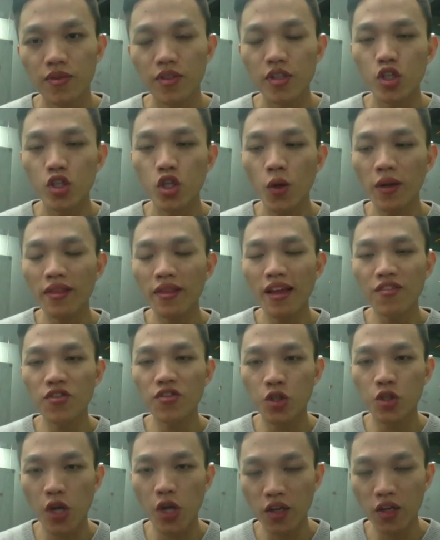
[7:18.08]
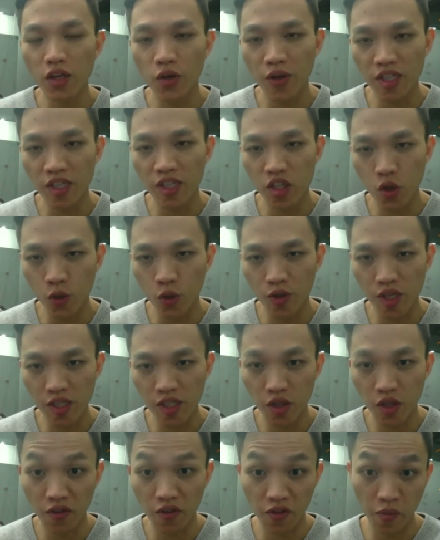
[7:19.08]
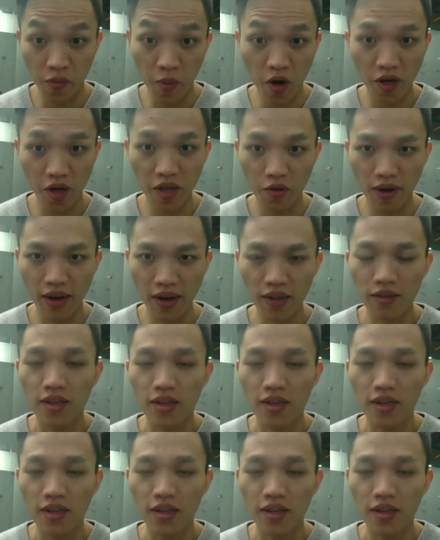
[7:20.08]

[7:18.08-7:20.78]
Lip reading: So another channel is OTC Derivatives Market, right?